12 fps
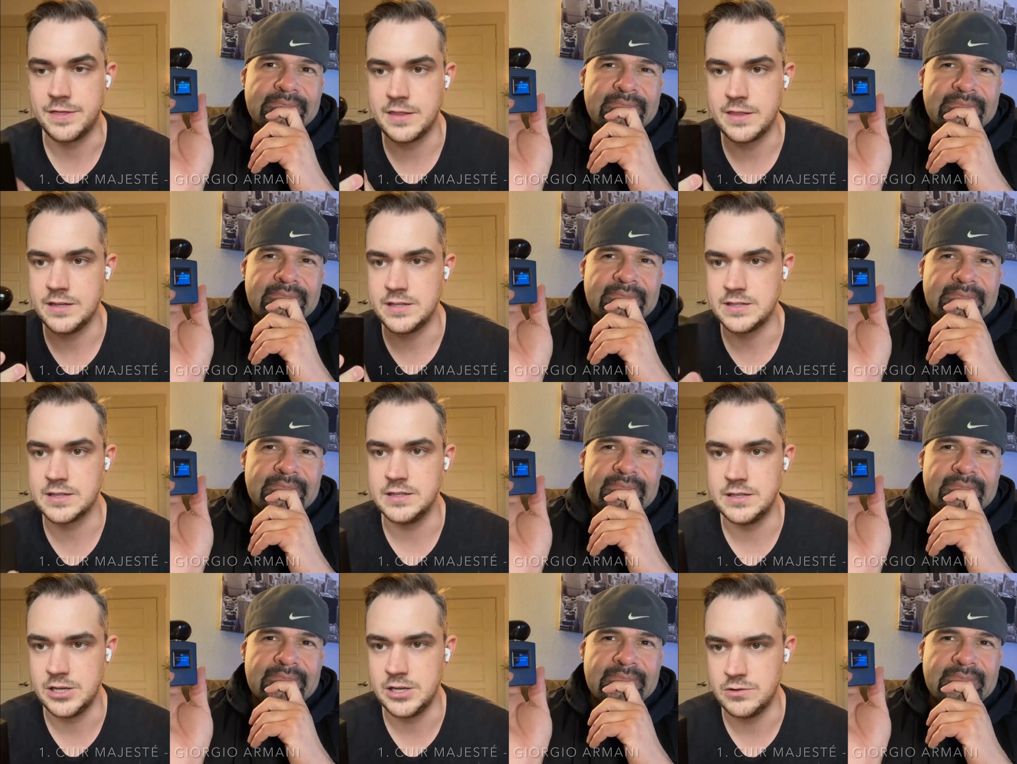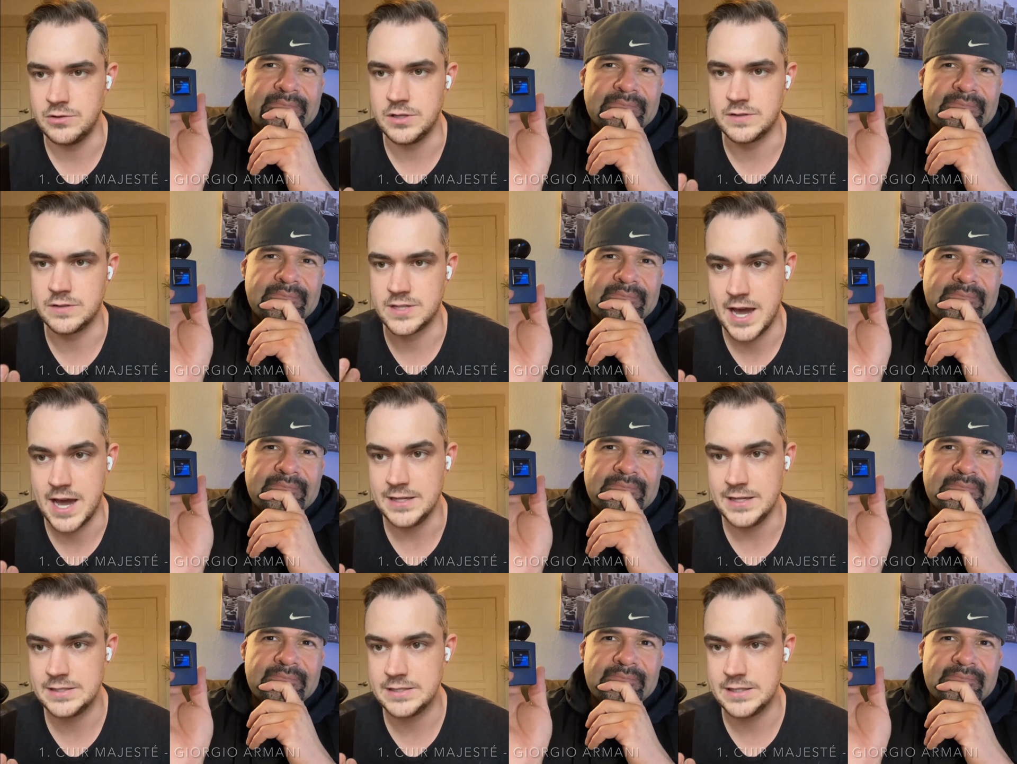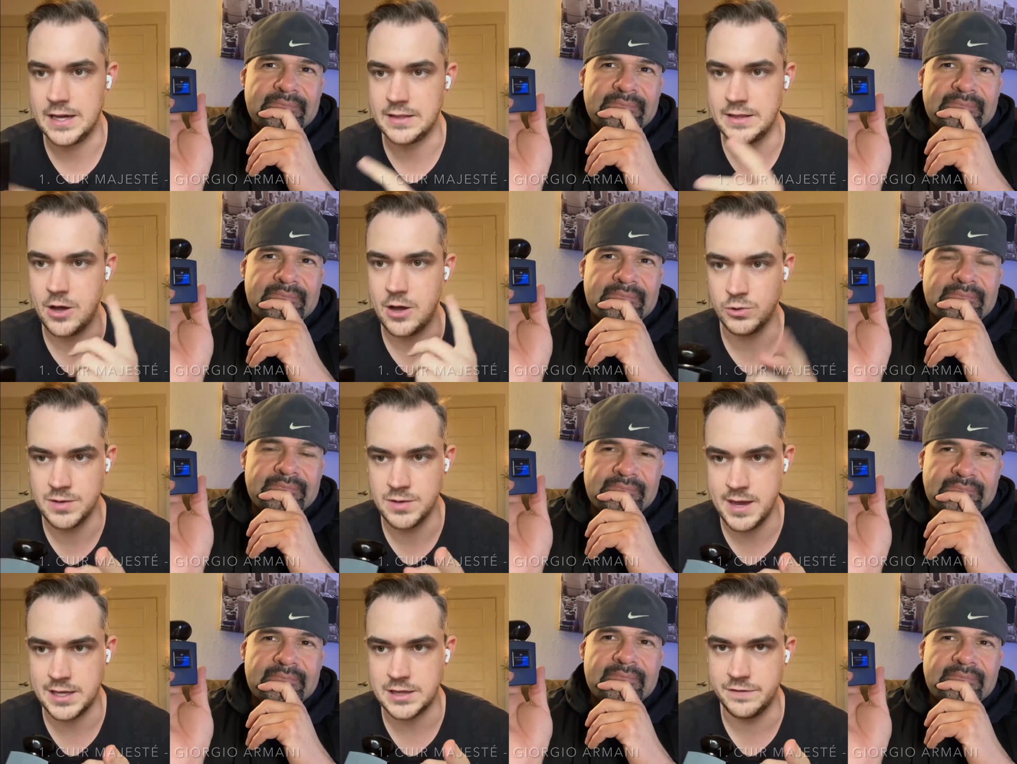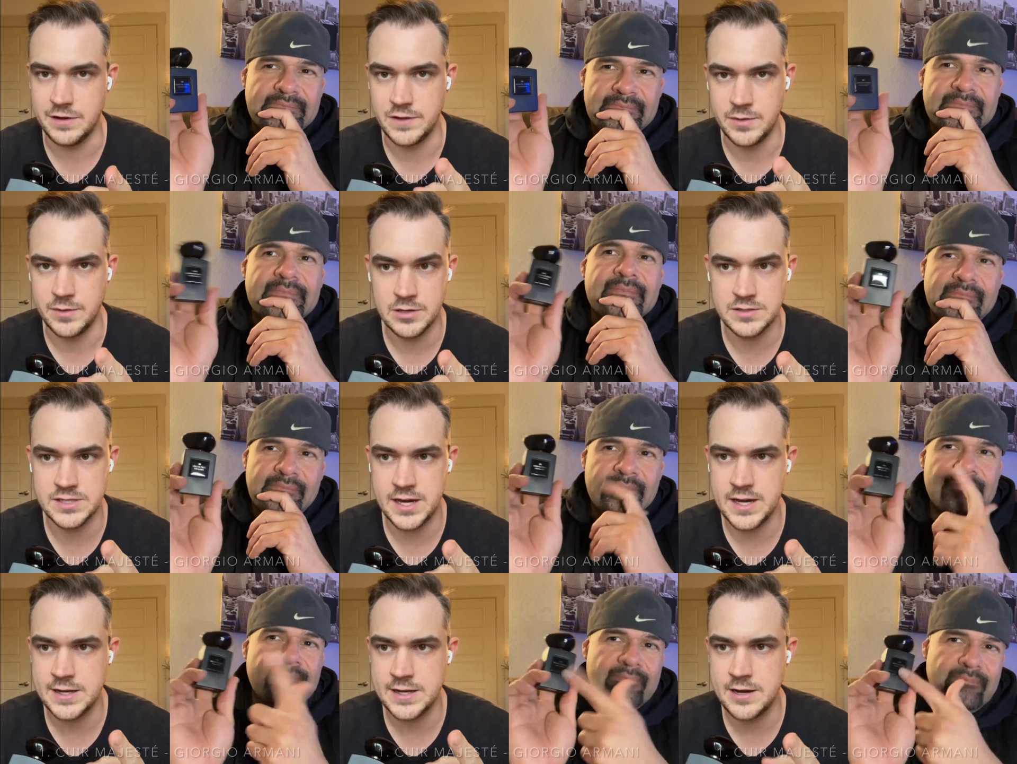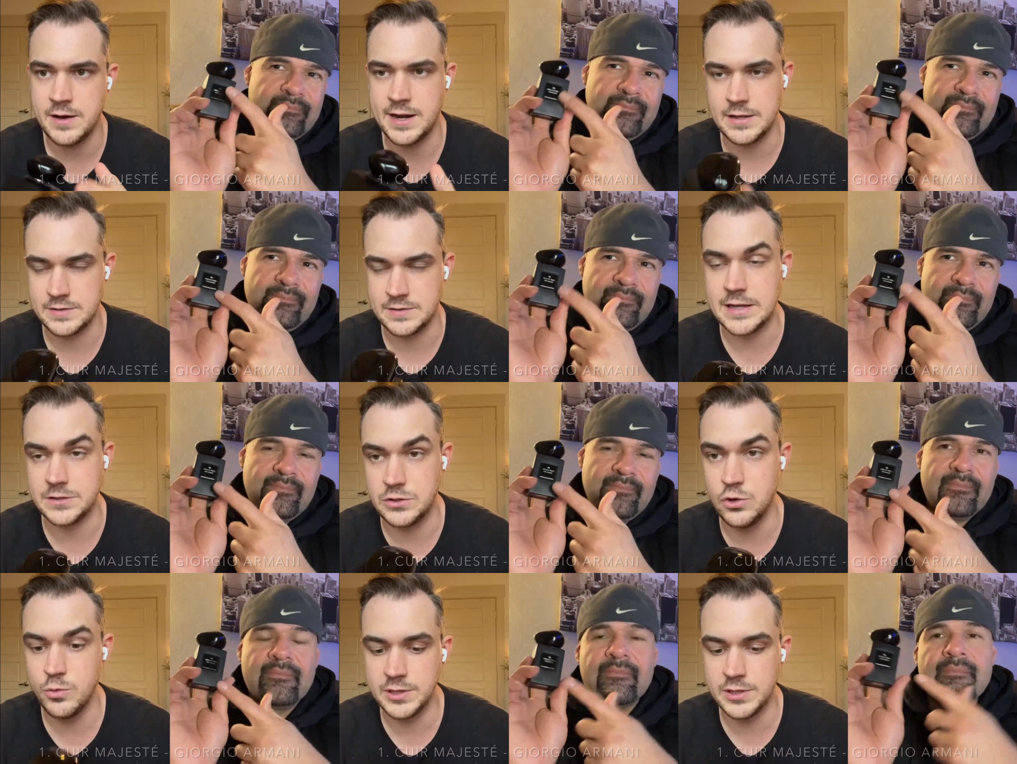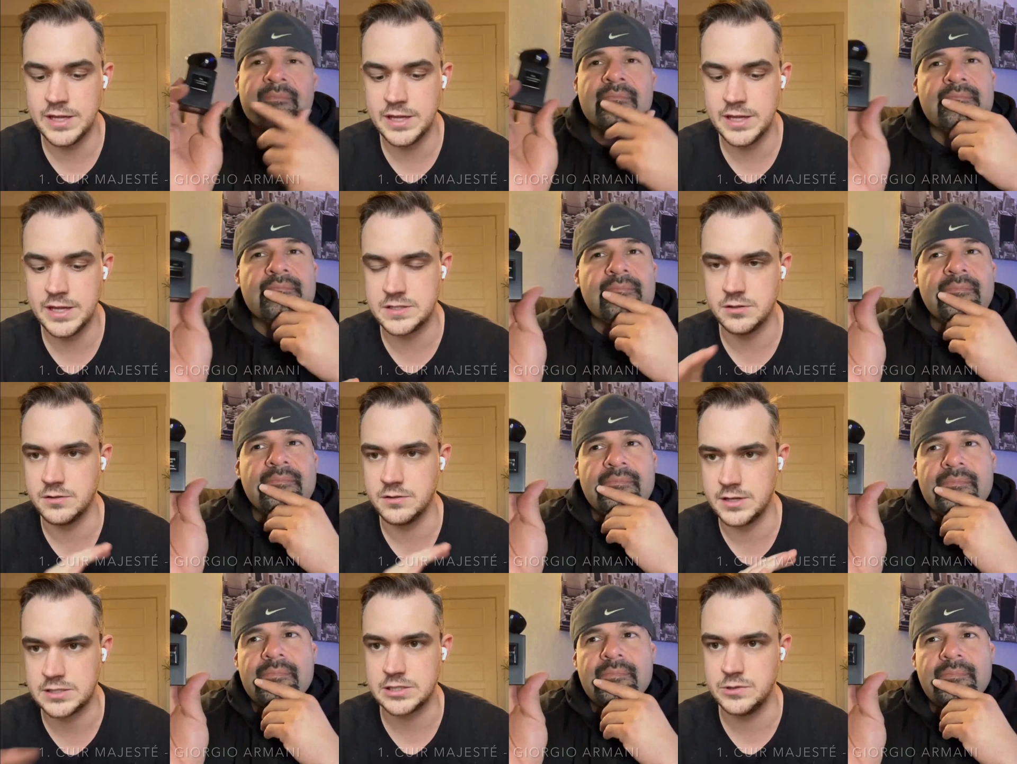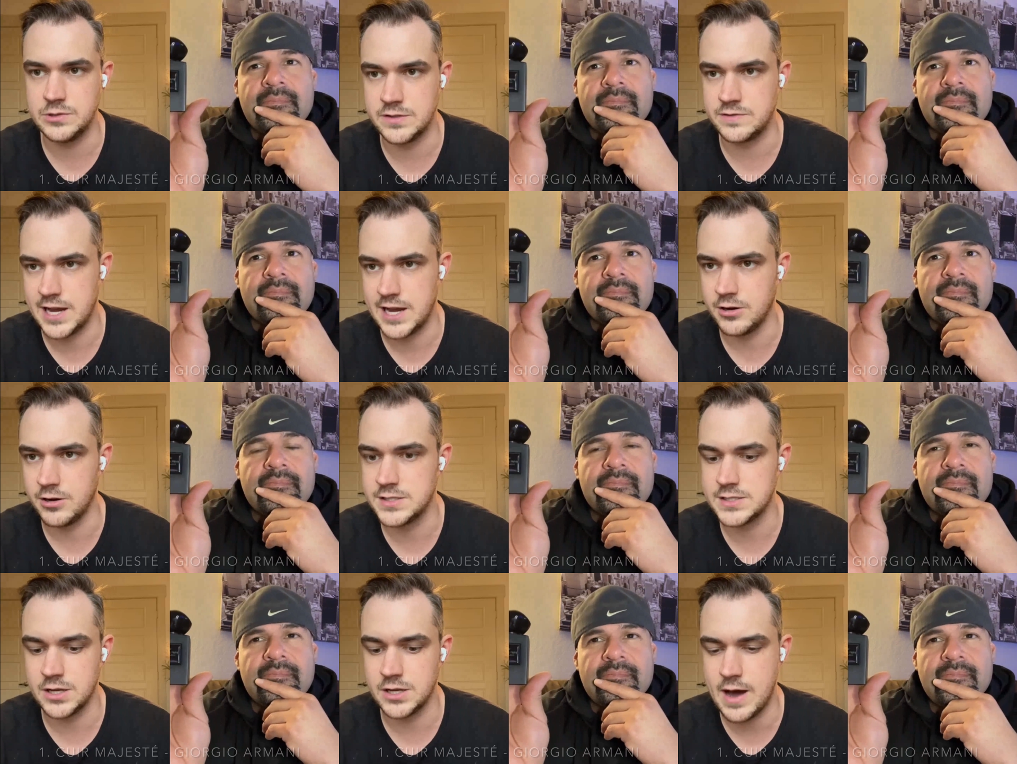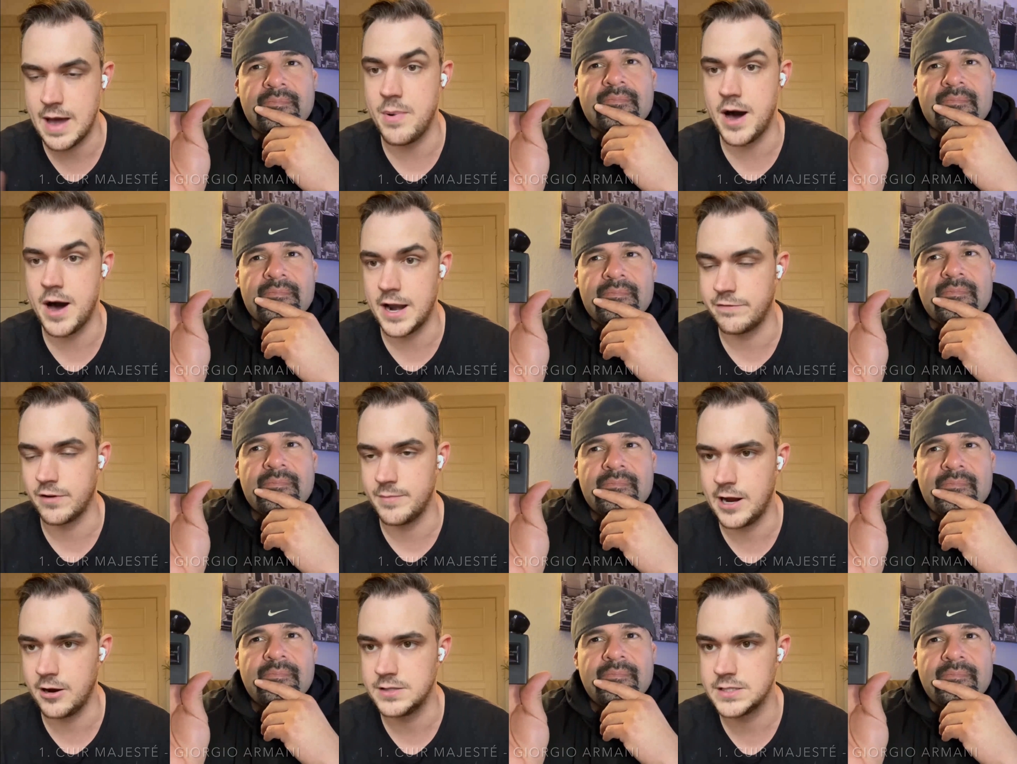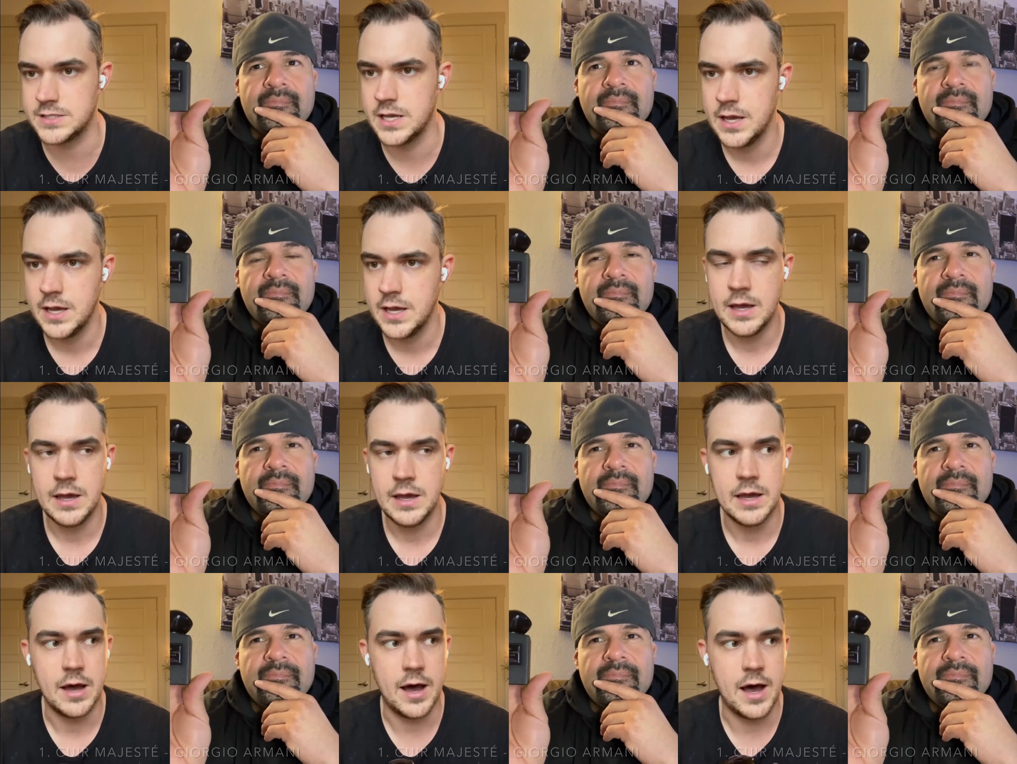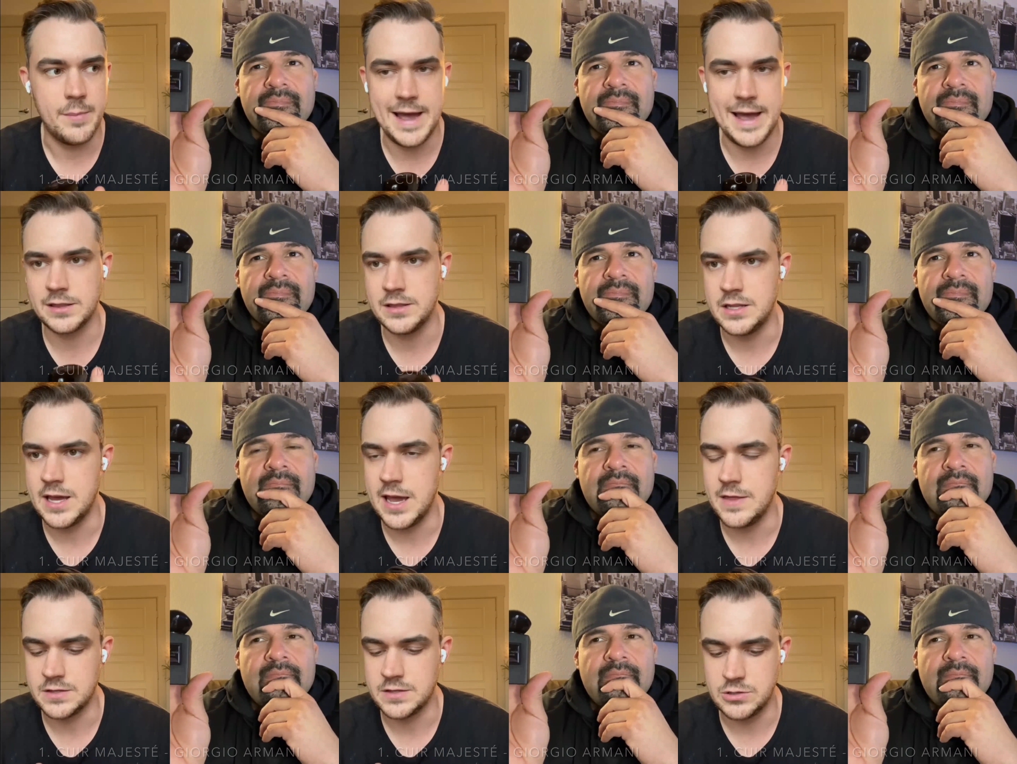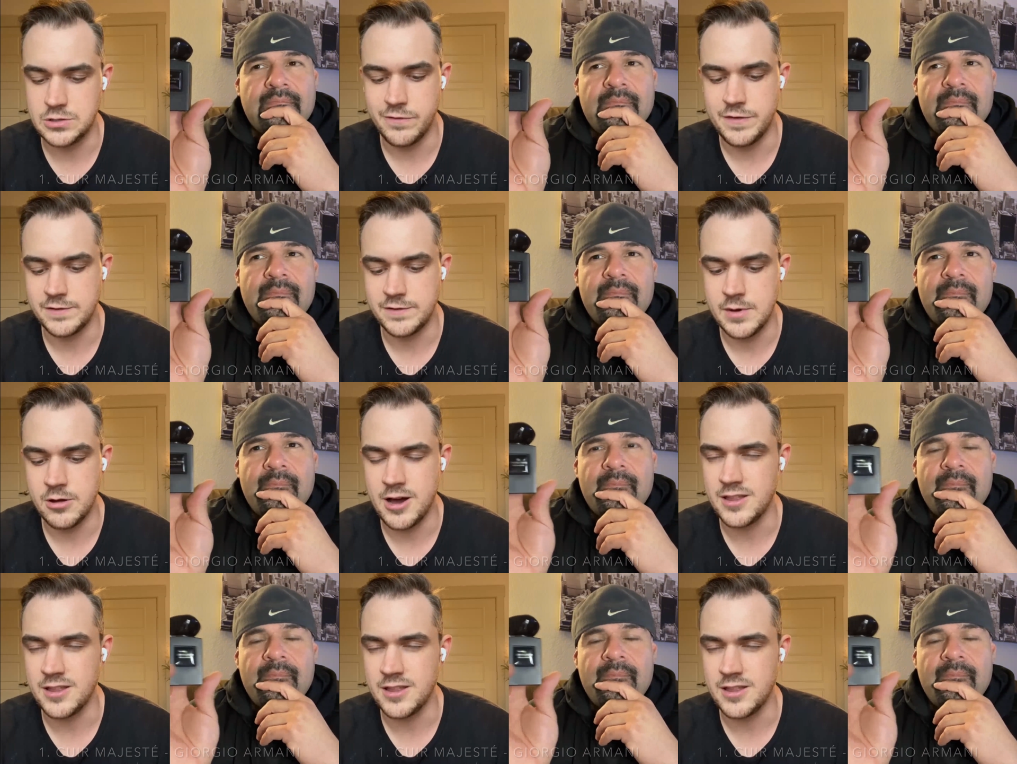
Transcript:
Speaker 1: And I think they discontinued the size and they only make the fifty mil size now. And I, I do believe it's still exclusive to Harrods. So I bought it from Harrods. Uh, back in the day, this two hundred